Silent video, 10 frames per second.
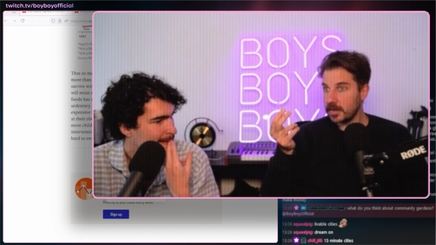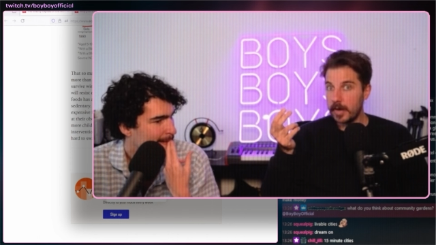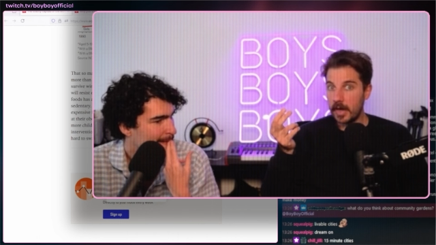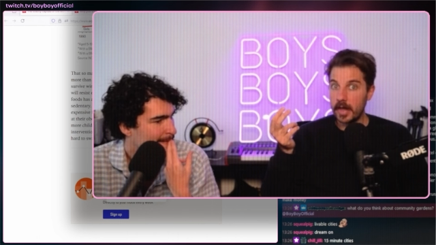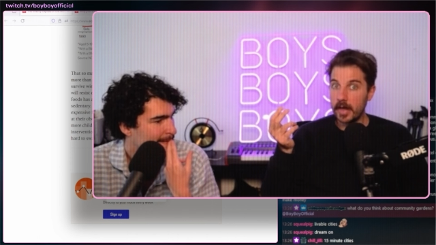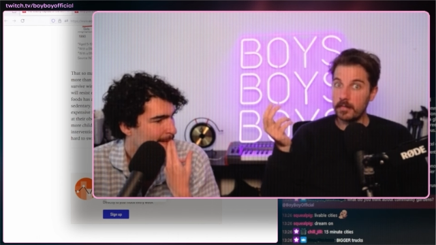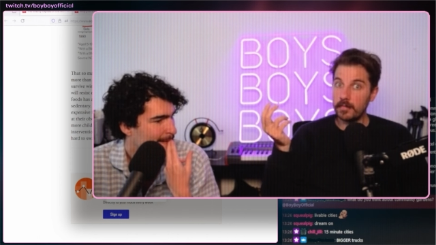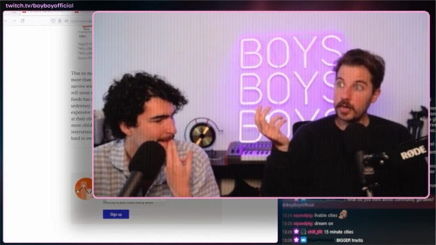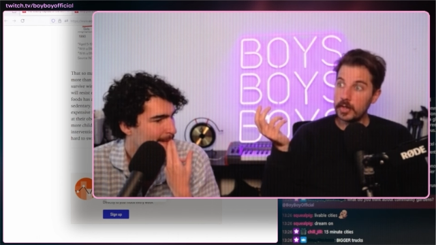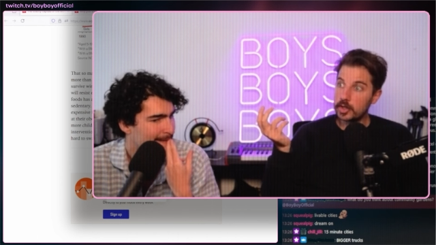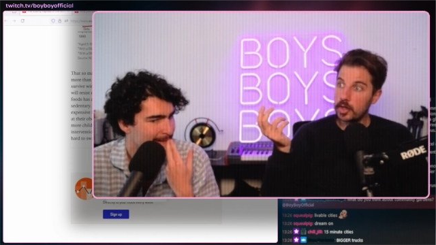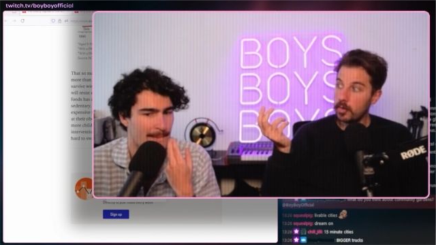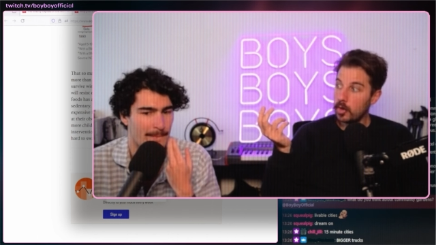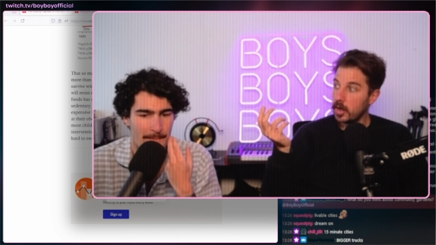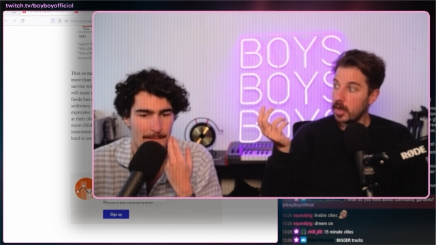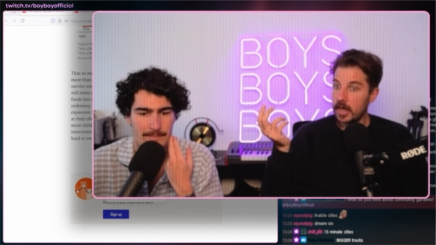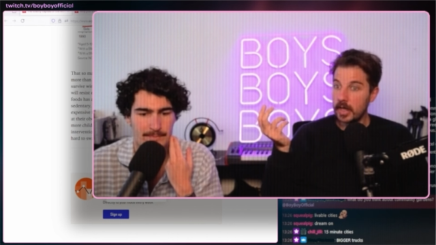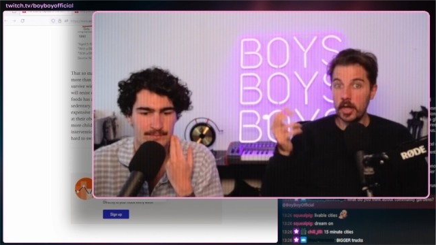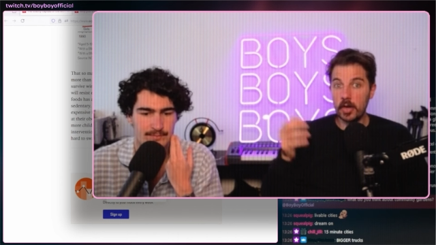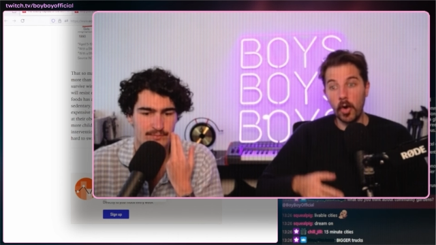Speaker 1: about like a village community yep.
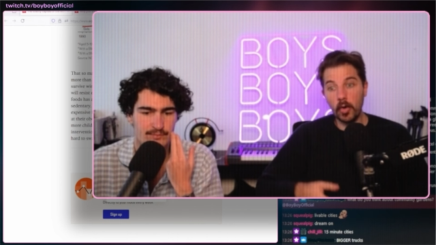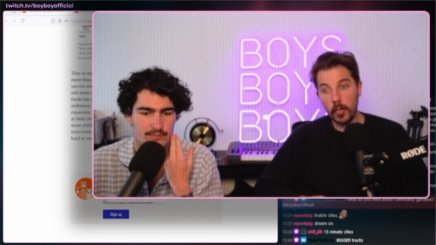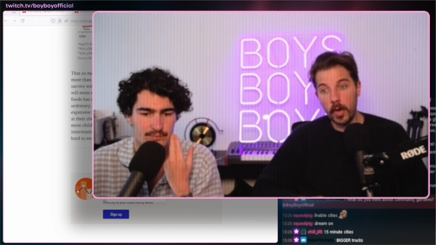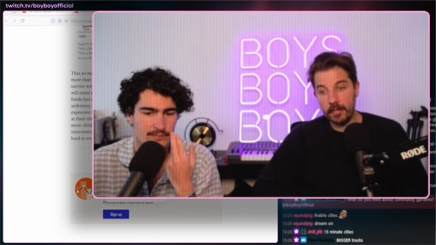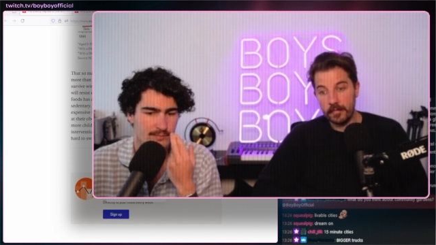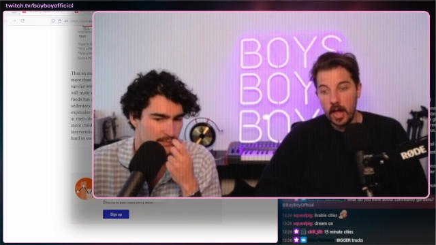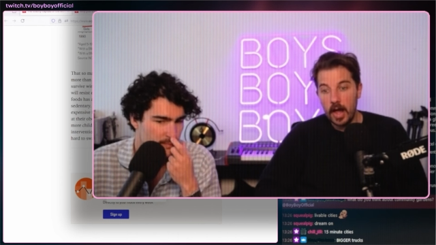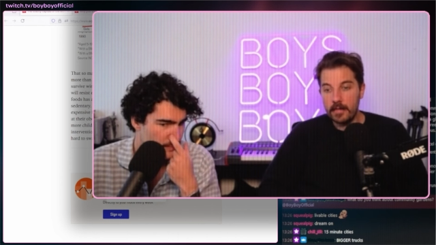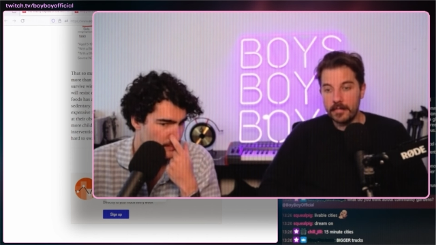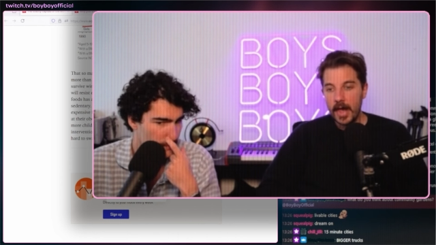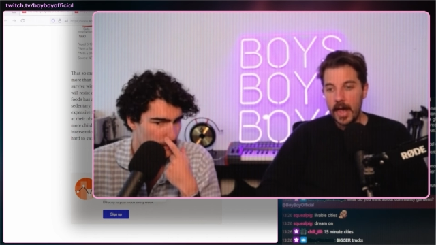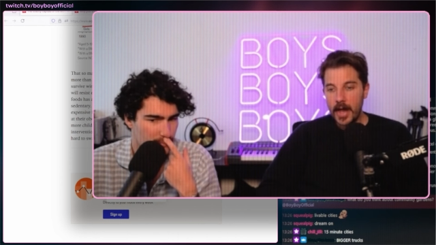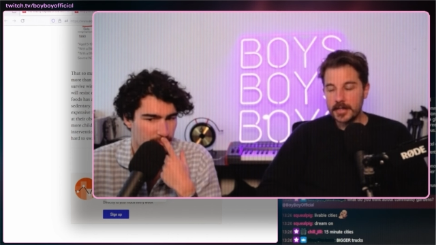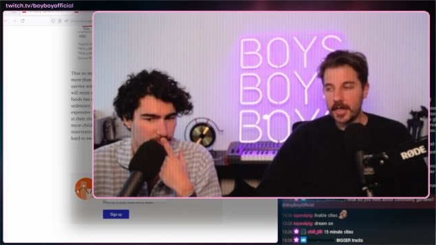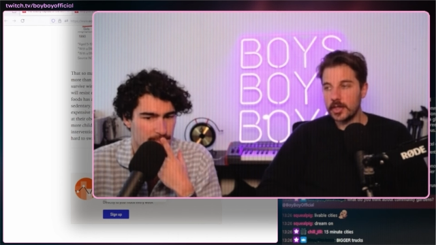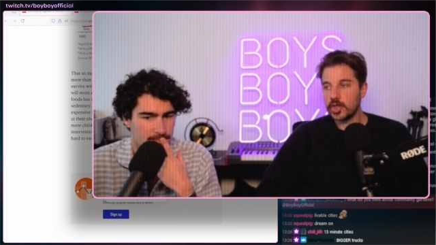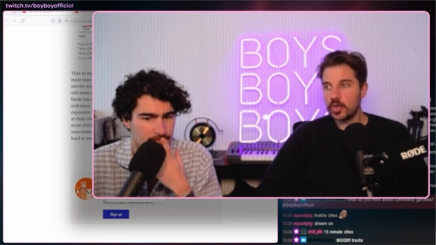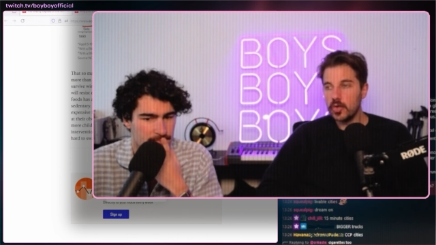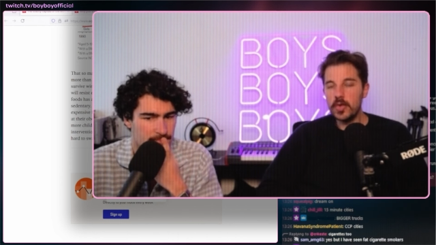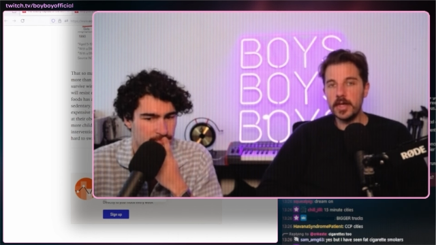and the old way of life. And it's like as
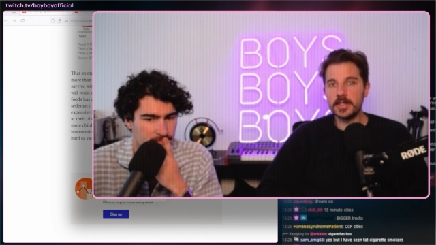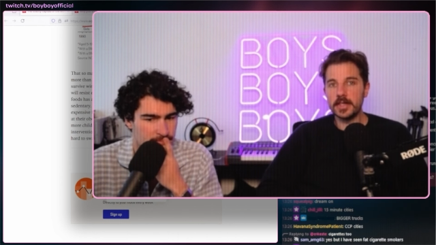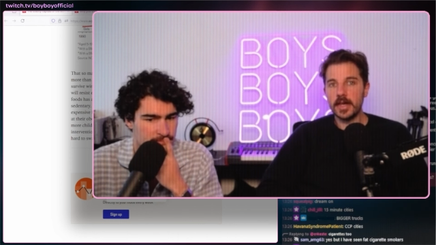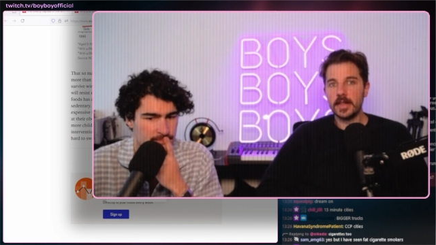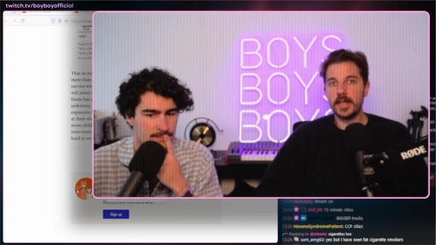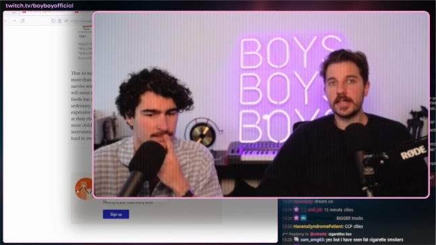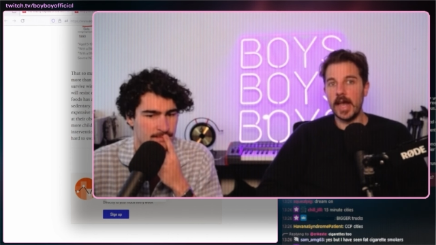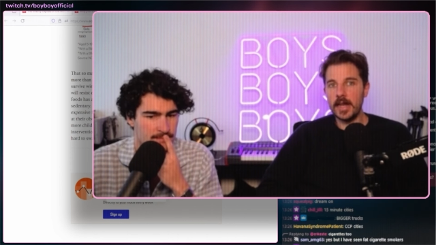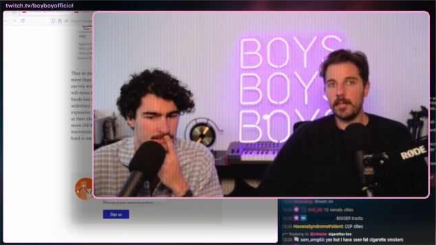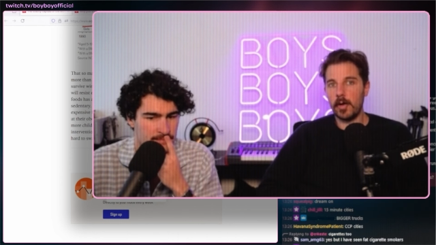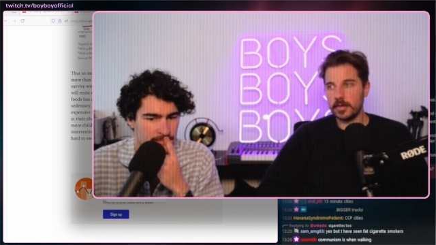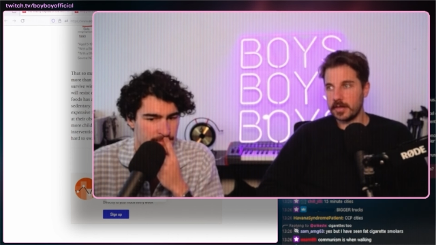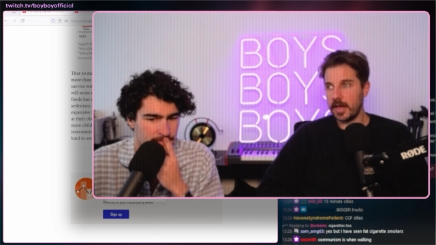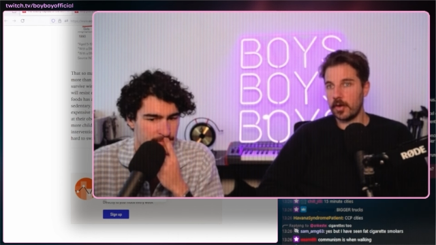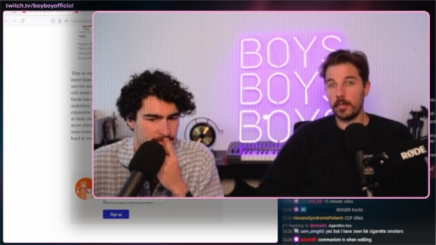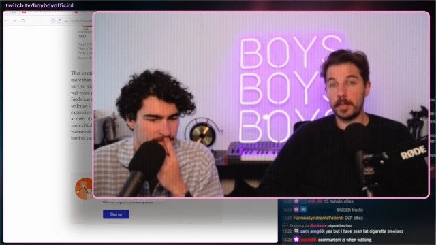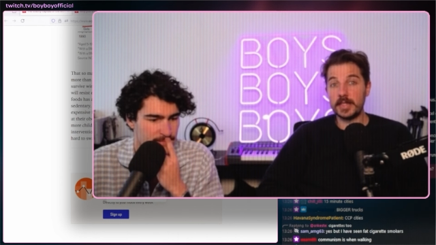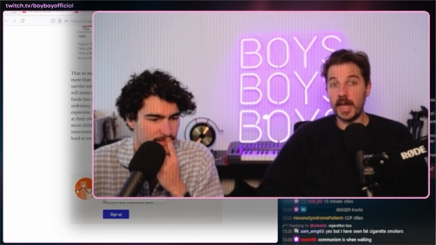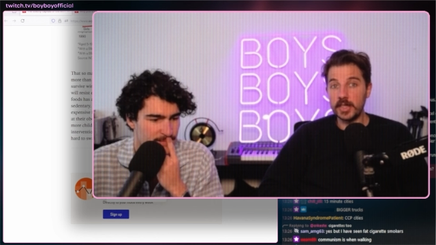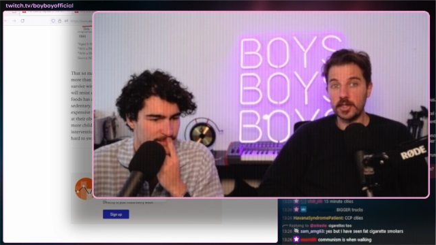soon as there's any policy that could
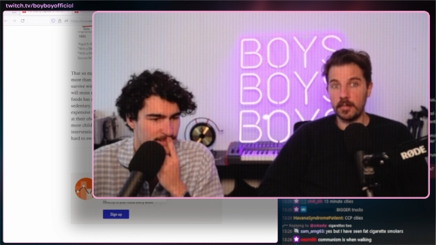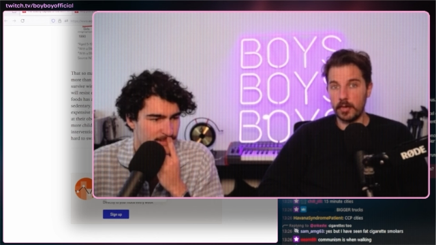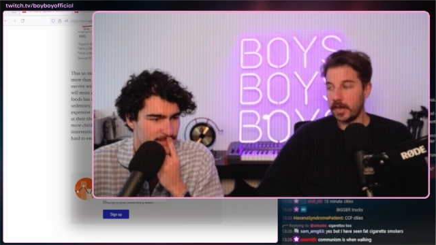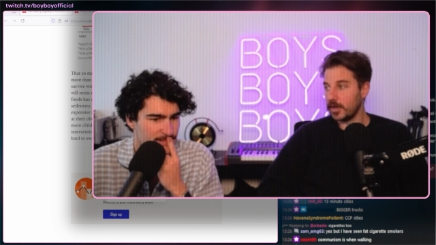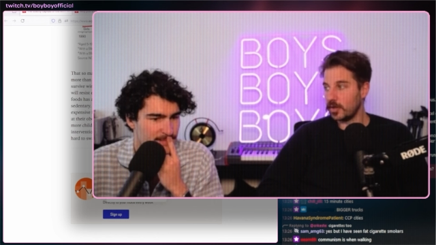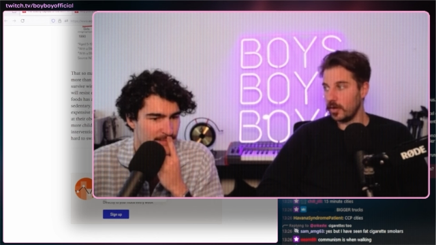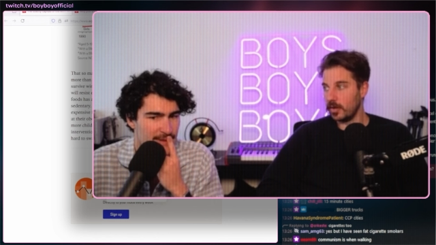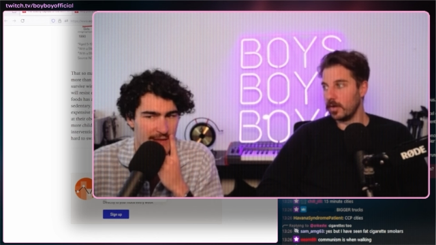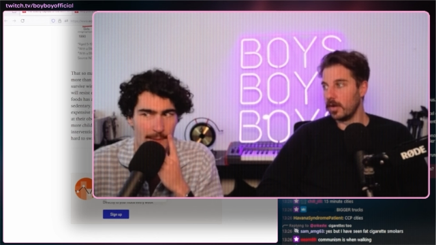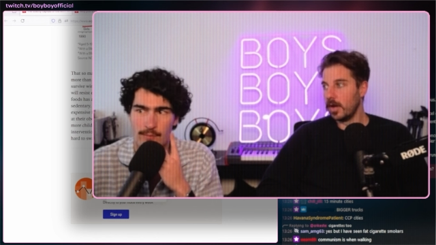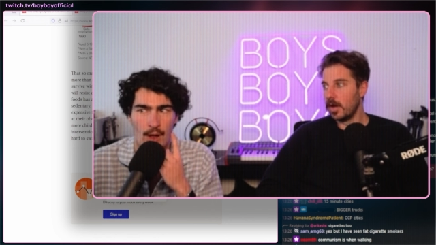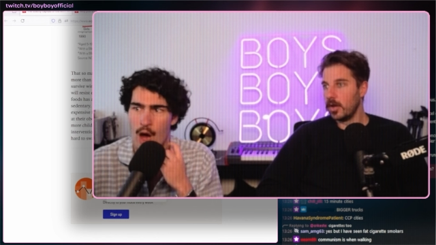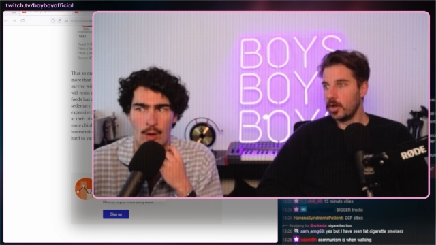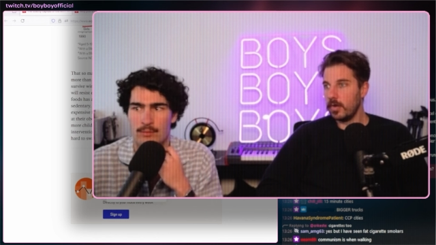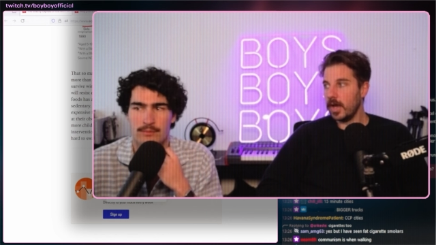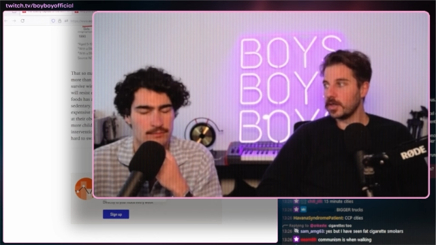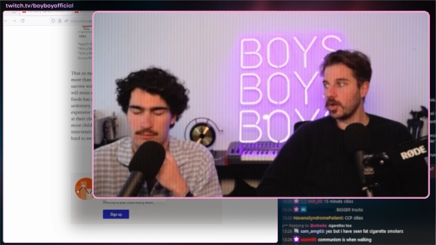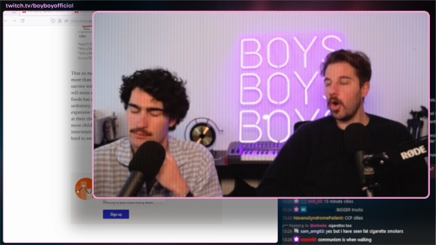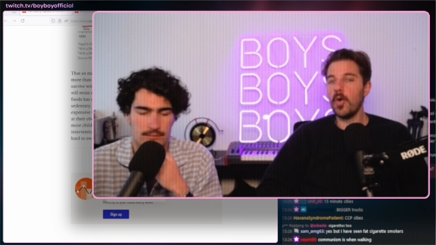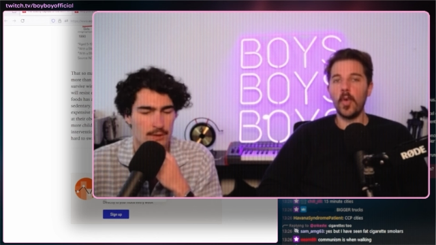potentially bring that to you. Yeah, no. You realize,
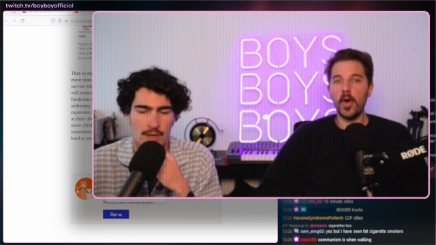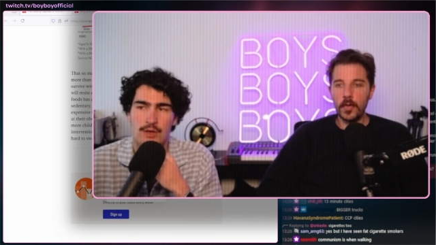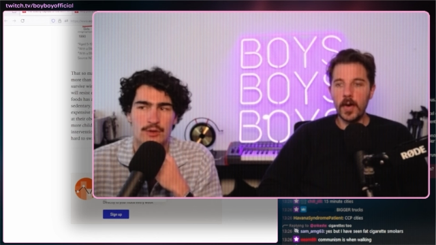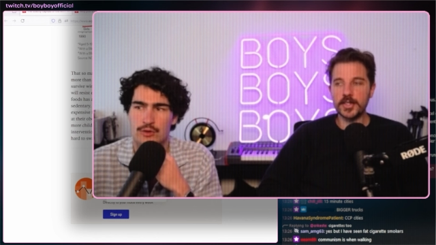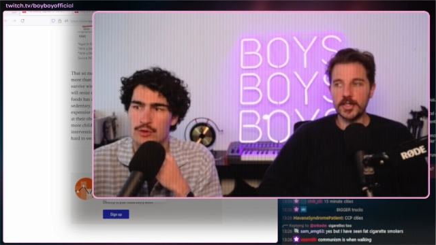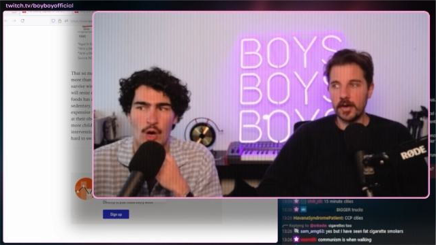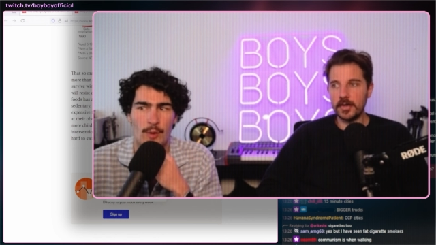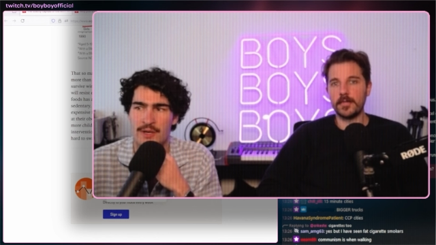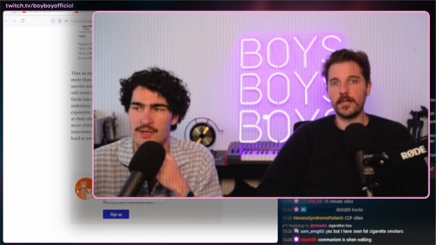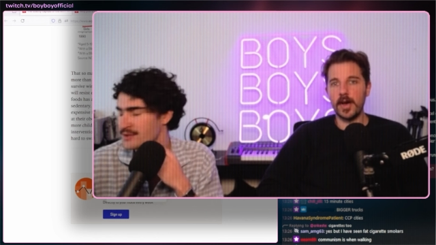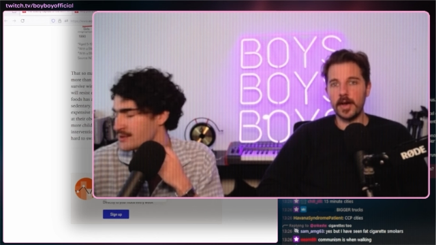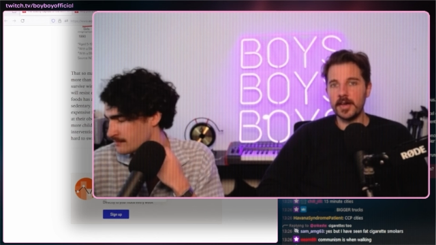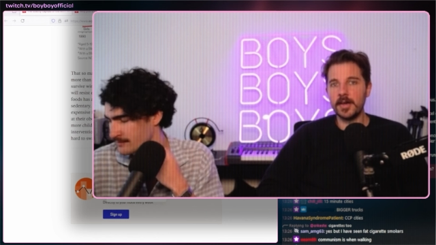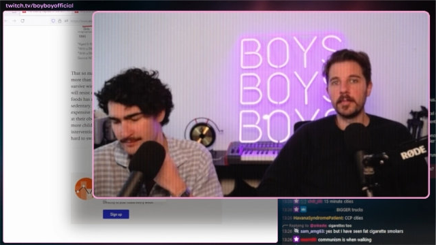no, what you actually Communist. are is a fucking